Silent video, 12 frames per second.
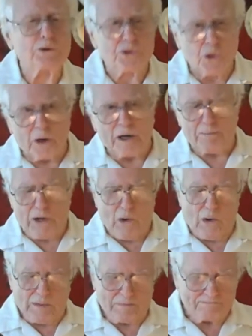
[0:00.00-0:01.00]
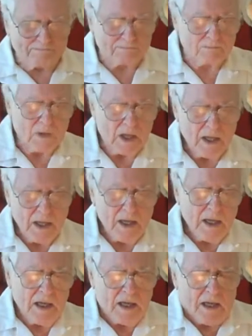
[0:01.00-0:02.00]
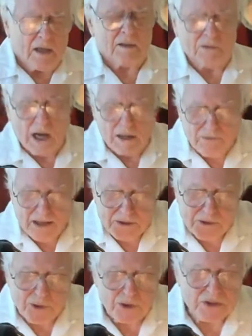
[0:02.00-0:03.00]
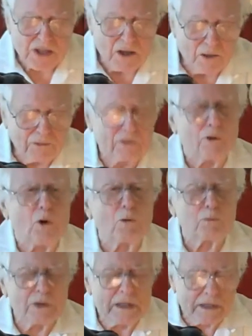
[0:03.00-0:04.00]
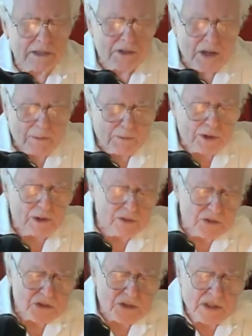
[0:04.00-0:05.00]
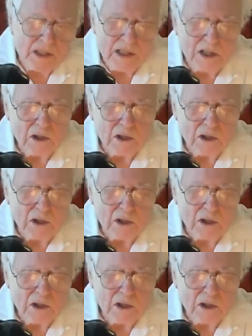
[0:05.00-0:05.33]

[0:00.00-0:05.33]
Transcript: to enjoy a poem. Divest yourself of all preconceptions.